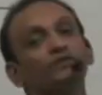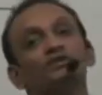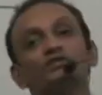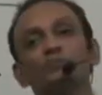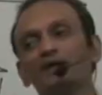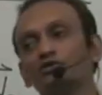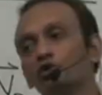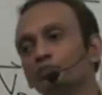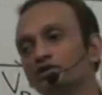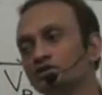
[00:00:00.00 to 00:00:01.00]
with respect to
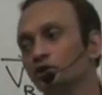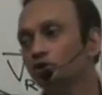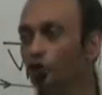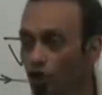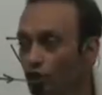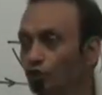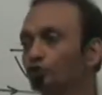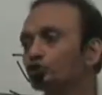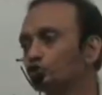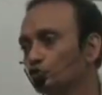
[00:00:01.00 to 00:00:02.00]
a person on the
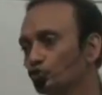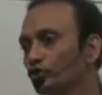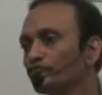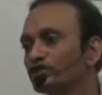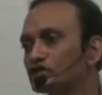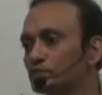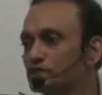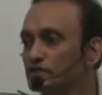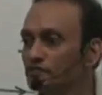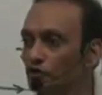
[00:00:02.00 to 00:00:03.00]
shore. A fixed
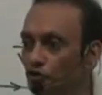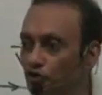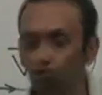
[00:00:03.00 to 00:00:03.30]
observer on the